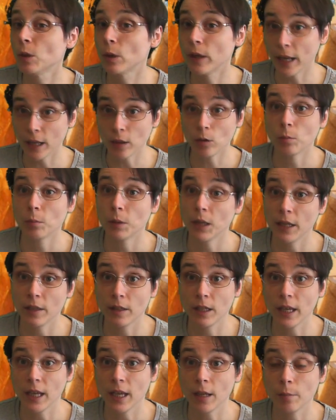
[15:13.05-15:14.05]
You cannot play
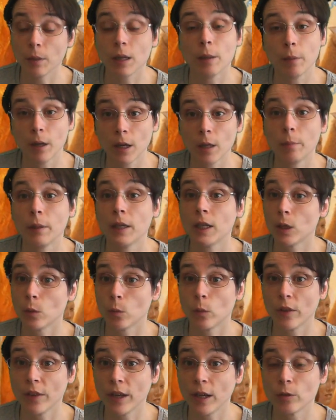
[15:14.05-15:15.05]
the game, in my
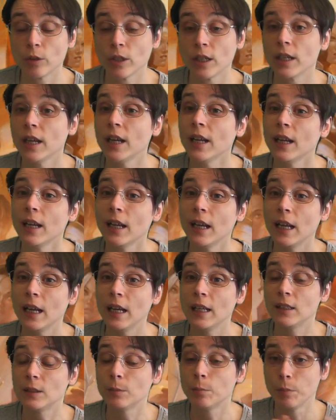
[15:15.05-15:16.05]
opinion, without it.
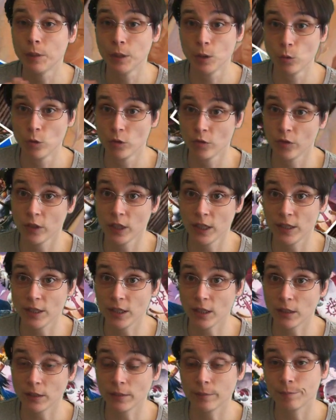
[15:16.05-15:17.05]
It's beautifully
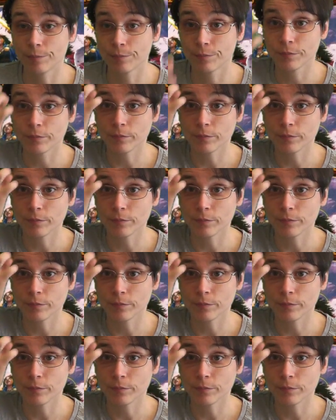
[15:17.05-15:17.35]
done,